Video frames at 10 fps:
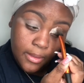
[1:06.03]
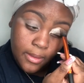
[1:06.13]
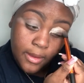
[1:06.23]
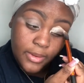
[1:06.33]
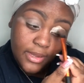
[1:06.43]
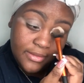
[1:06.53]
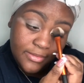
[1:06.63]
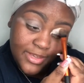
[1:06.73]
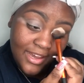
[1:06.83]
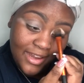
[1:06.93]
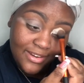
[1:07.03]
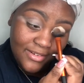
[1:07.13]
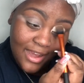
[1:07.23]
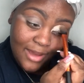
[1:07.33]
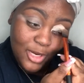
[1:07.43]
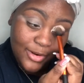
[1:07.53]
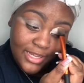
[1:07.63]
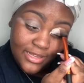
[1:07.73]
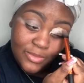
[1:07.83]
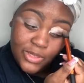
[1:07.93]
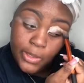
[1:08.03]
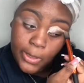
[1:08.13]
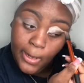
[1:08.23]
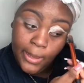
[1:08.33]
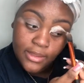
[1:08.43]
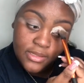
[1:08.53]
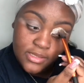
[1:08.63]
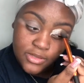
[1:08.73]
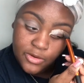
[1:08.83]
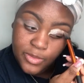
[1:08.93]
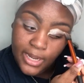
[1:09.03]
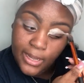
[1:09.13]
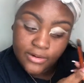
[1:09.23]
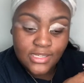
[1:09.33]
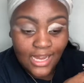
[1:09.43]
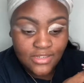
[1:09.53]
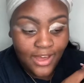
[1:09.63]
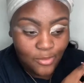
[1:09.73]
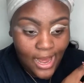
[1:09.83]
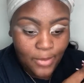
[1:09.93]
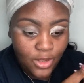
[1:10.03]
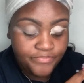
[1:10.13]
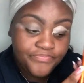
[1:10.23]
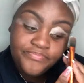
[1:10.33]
Everybody asks me how I'm learning, because I'm still learning to do my cut crease. I just follow my eyeball.